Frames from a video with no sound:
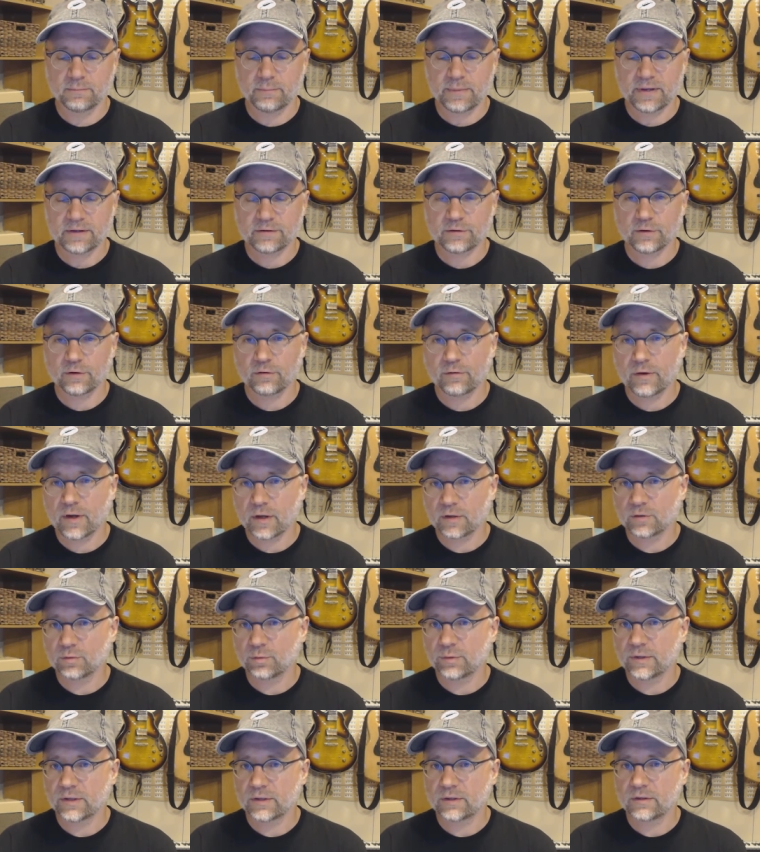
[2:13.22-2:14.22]
mess
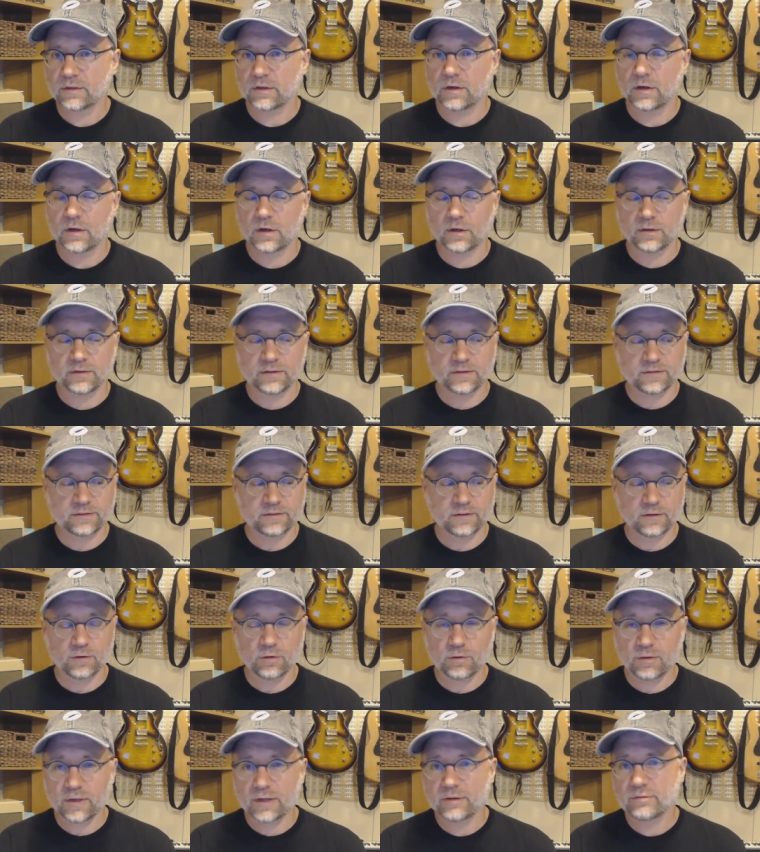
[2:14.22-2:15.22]
around with all
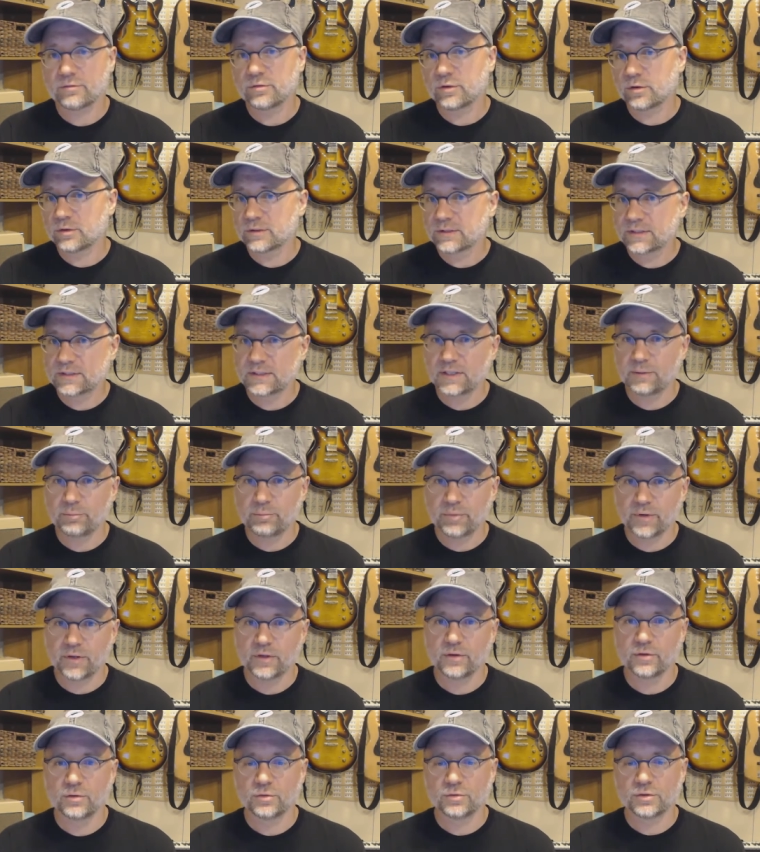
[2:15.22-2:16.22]
this low-level
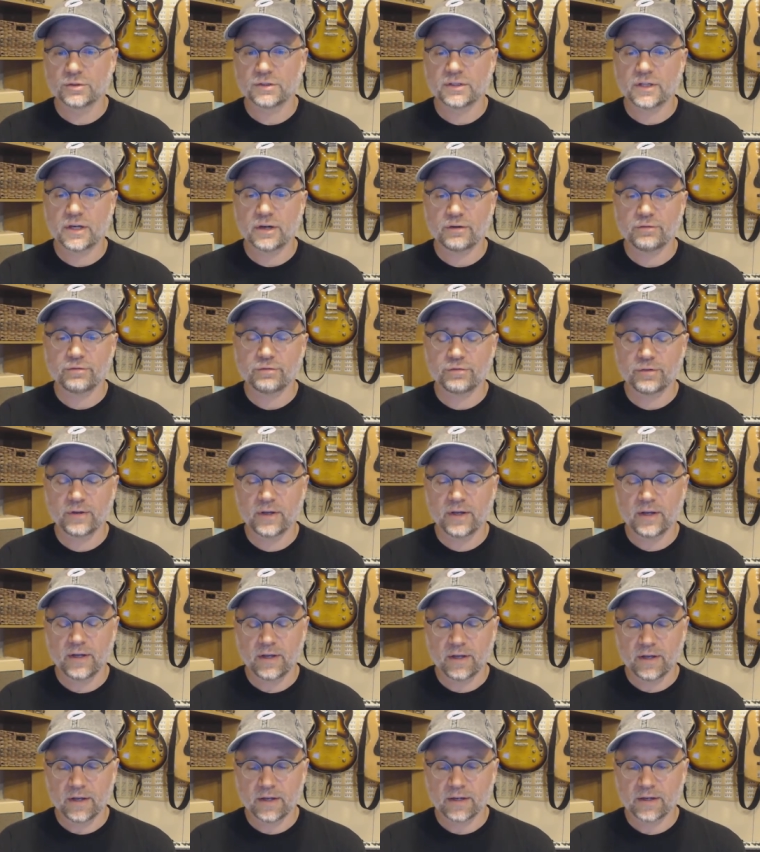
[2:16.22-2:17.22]
CPU stuff
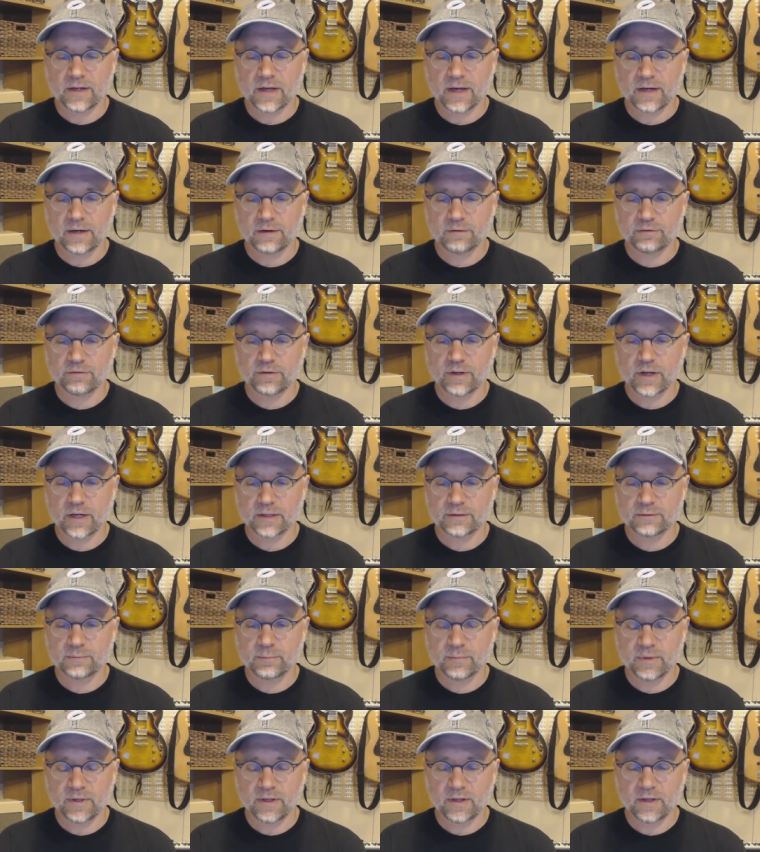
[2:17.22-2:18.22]
kind of
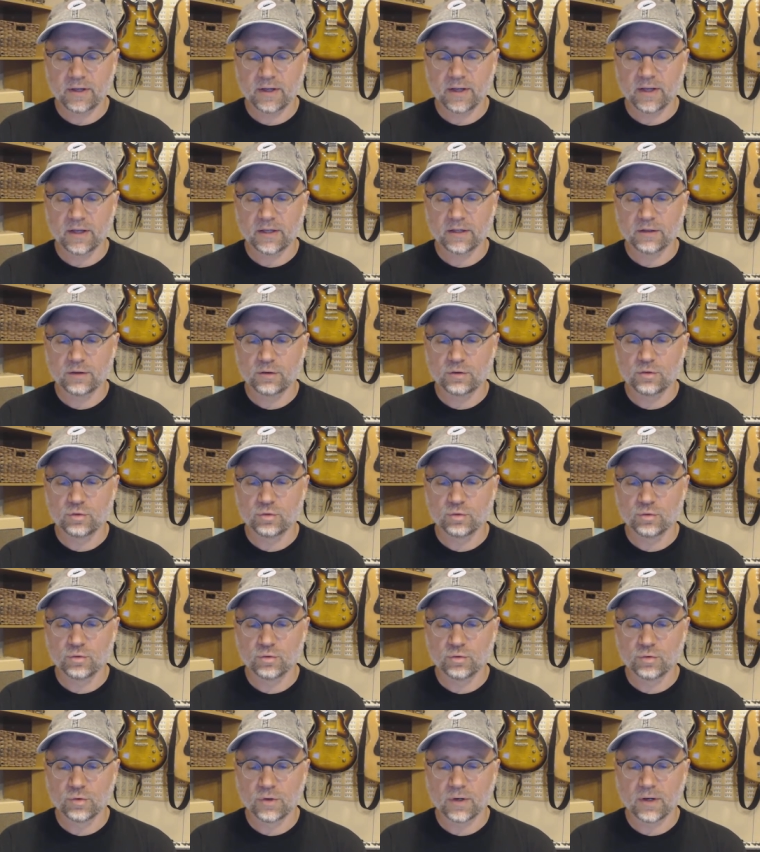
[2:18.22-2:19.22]
got me
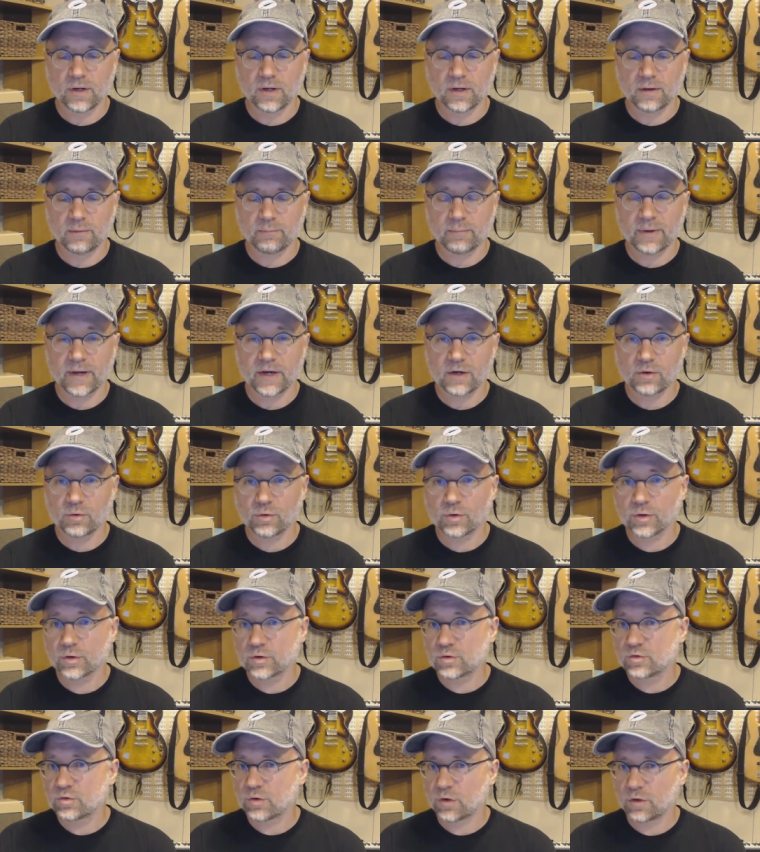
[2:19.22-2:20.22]
into uh,
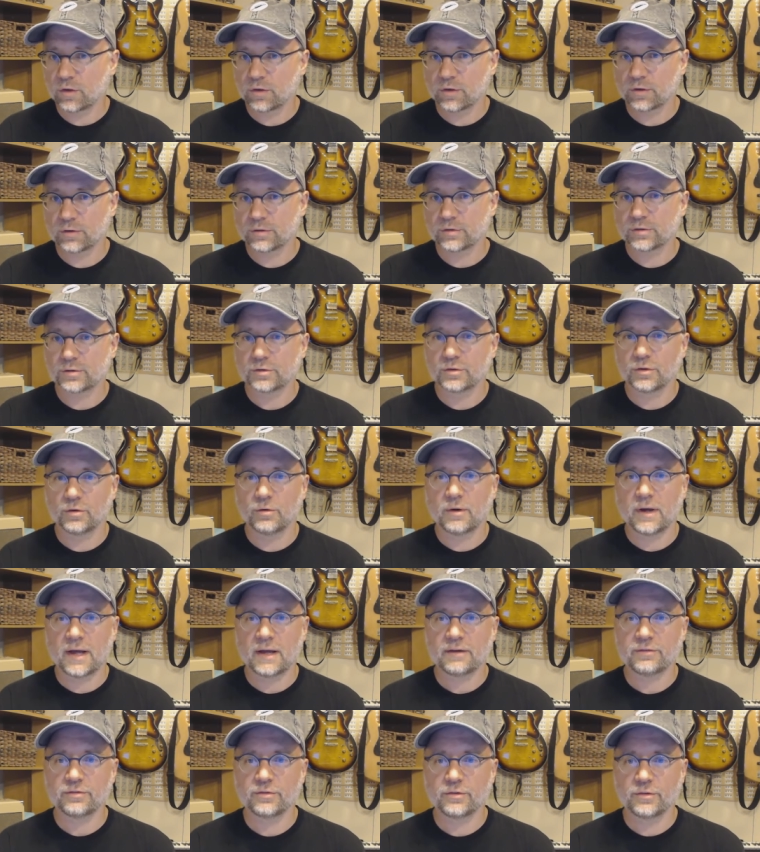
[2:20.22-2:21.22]
microcontrollers
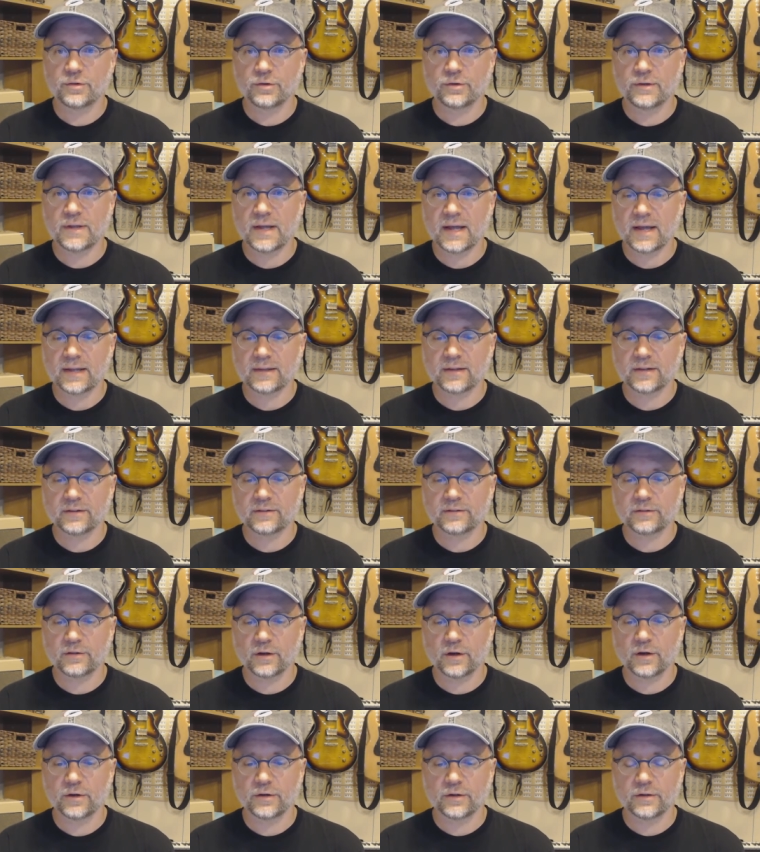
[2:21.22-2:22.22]
so after that I
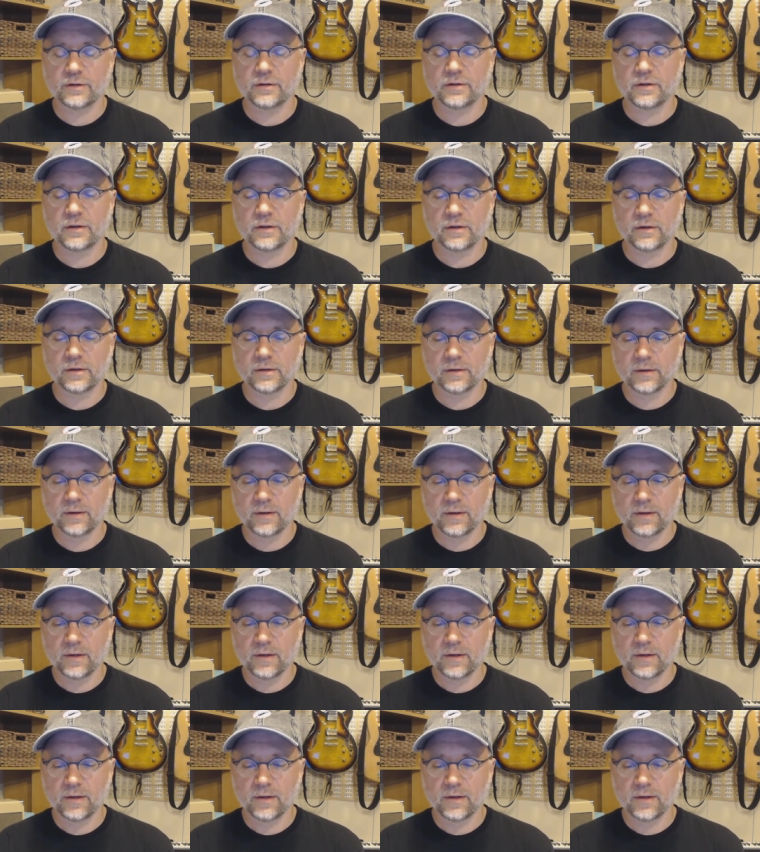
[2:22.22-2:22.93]
started uh,